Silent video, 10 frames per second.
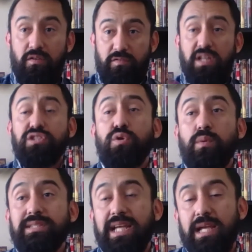Russell
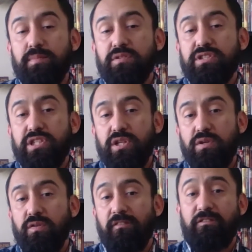was able
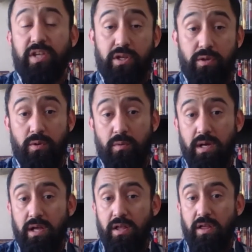to view
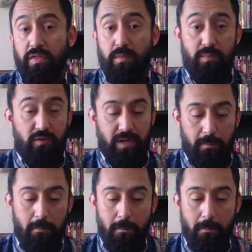the movie,